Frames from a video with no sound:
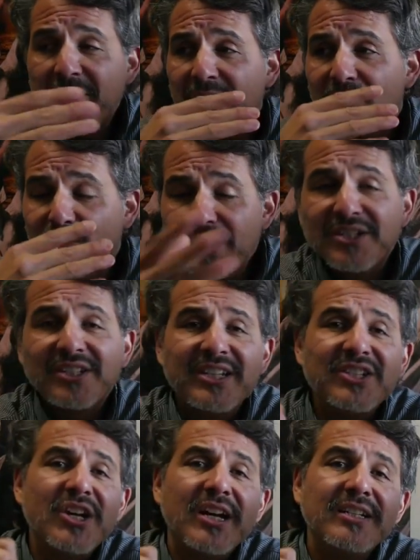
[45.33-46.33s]
but
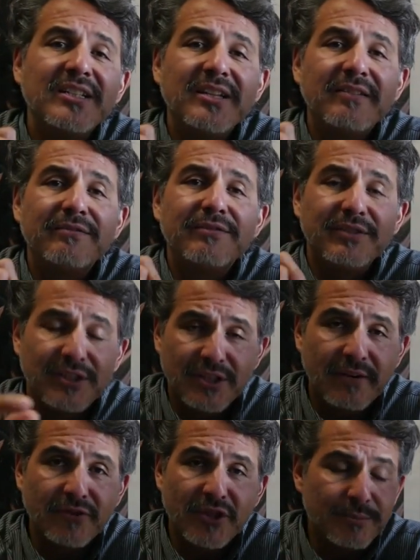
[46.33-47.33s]
recently Chinese have
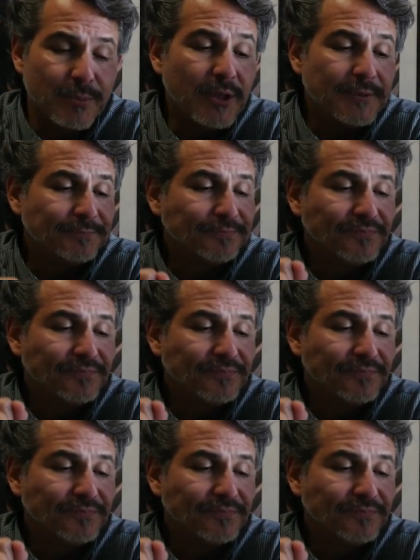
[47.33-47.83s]
discovered this book,